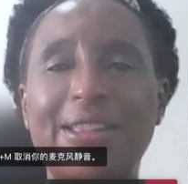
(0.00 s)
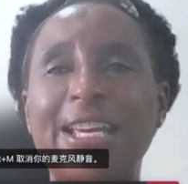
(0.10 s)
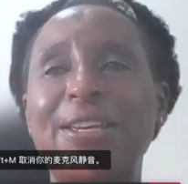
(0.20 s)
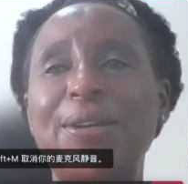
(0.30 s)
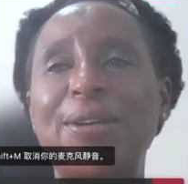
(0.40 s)

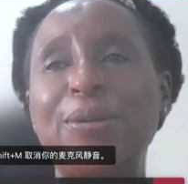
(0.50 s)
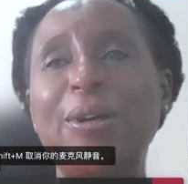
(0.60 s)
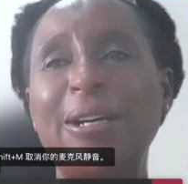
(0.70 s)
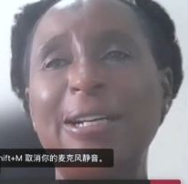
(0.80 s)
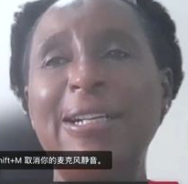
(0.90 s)
Thank you.
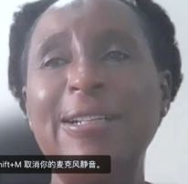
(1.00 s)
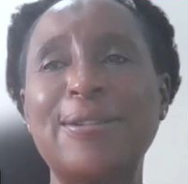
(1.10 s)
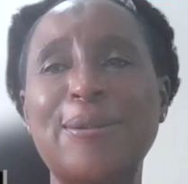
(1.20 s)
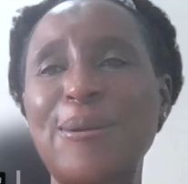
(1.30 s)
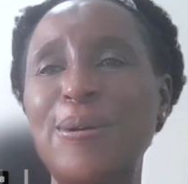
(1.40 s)

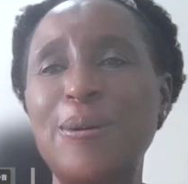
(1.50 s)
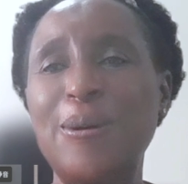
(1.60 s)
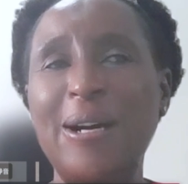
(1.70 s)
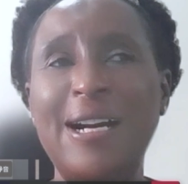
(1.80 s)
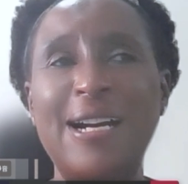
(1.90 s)

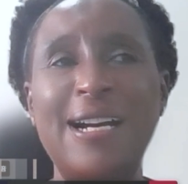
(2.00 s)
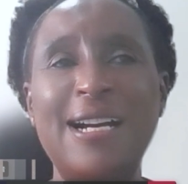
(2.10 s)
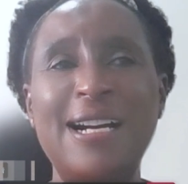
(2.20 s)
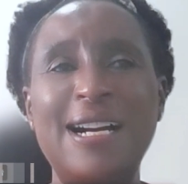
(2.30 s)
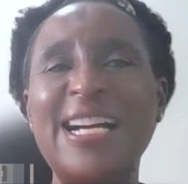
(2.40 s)
So
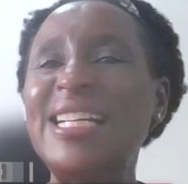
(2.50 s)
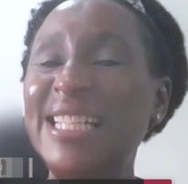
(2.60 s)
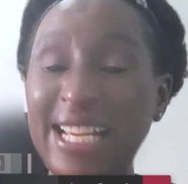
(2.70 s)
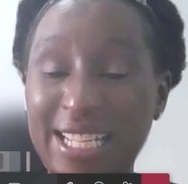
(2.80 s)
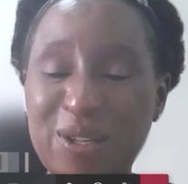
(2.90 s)
I
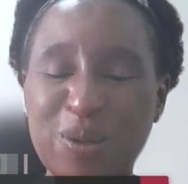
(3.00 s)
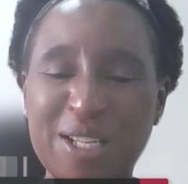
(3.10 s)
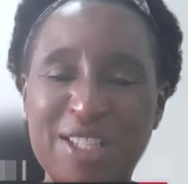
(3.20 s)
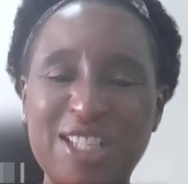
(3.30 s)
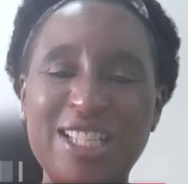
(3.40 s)
like your
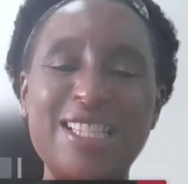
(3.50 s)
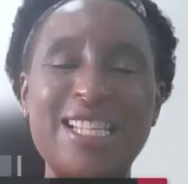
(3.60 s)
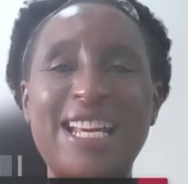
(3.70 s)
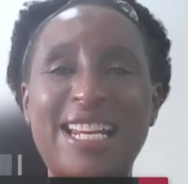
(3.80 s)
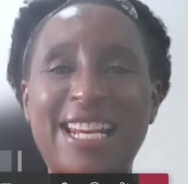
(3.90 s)
questions,
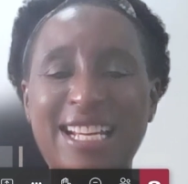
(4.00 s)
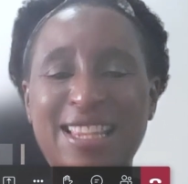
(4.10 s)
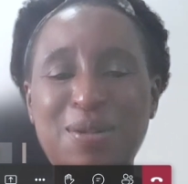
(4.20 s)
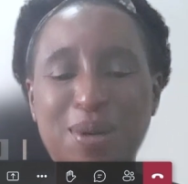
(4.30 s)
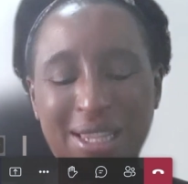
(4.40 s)
and I
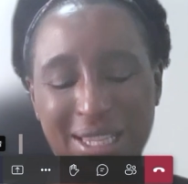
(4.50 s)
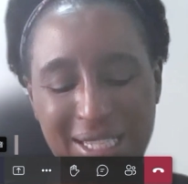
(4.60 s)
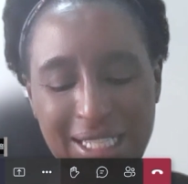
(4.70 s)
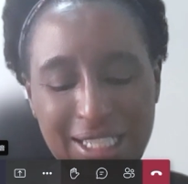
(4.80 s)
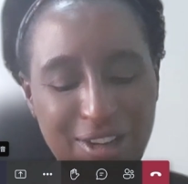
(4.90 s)
like the way
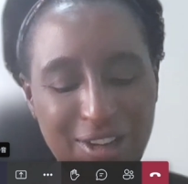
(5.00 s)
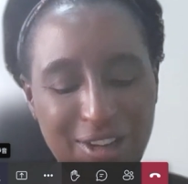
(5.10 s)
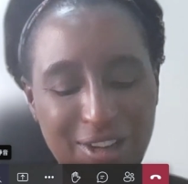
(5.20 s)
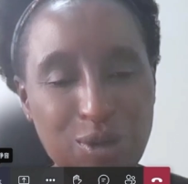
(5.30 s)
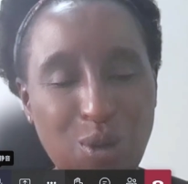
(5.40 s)
this
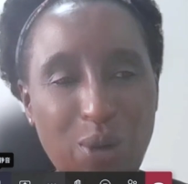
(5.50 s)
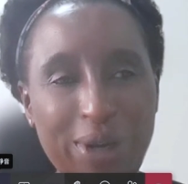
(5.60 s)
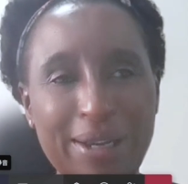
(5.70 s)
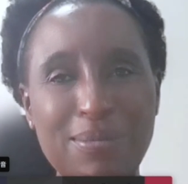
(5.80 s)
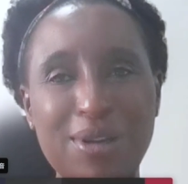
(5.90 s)
interview is
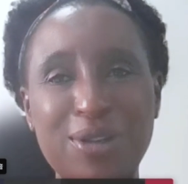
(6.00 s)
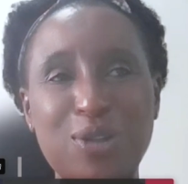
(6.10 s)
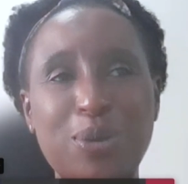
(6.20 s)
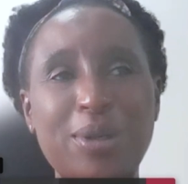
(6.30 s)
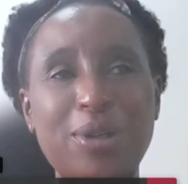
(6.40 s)
going,
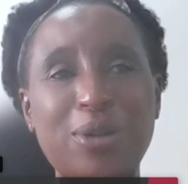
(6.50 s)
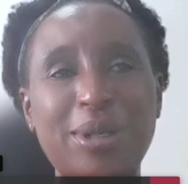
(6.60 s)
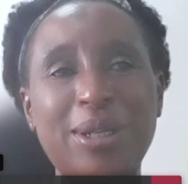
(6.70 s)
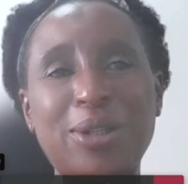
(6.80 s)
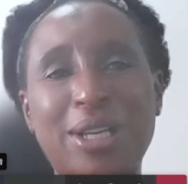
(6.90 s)
because
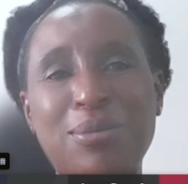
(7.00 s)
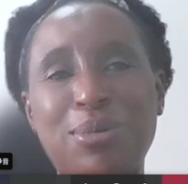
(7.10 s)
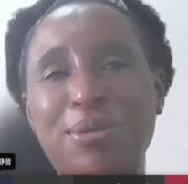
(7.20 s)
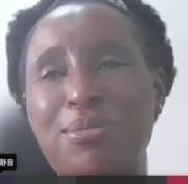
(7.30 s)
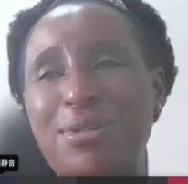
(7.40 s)
you
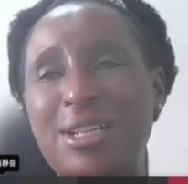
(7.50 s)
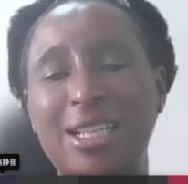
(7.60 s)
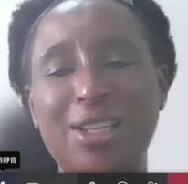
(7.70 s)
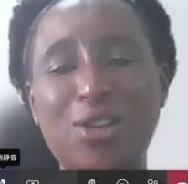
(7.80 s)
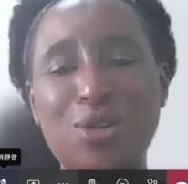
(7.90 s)
keep on
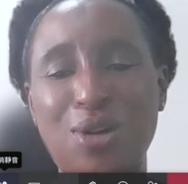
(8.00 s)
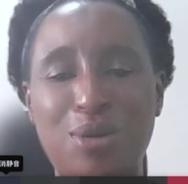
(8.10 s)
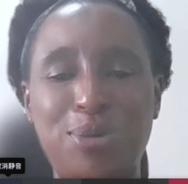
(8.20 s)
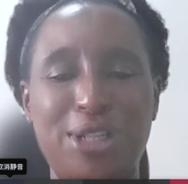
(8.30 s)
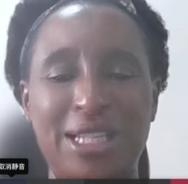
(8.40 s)
bringing new
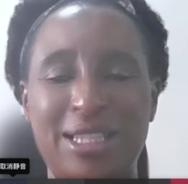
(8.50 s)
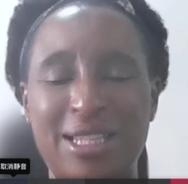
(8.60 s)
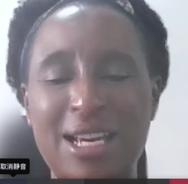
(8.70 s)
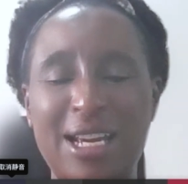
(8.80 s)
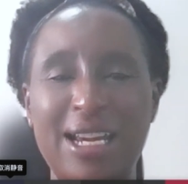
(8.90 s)

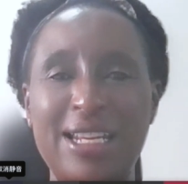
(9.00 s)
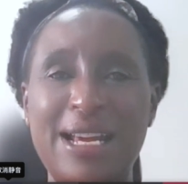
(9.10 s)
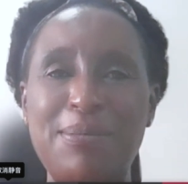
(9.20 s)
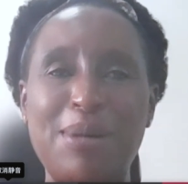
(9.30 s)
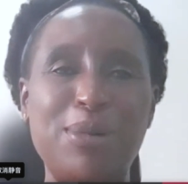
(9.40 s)
options, and
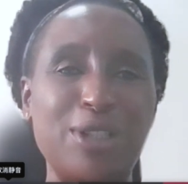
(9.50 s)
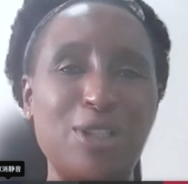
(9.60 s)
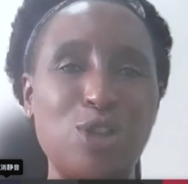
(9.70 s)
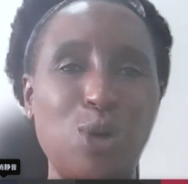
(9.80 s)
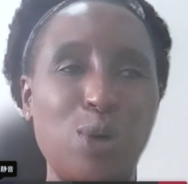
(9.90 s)
I'm
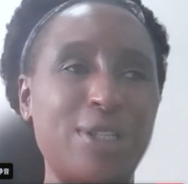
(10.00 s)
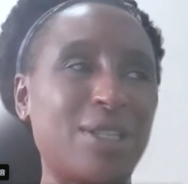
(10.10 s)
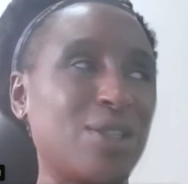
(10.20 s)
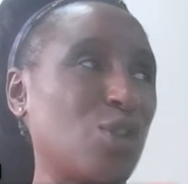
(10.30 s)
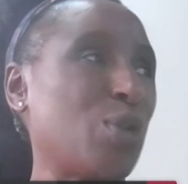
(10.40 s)
about
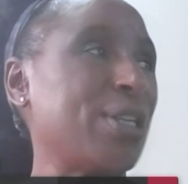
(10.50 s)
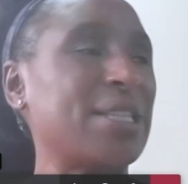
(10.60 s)
choice,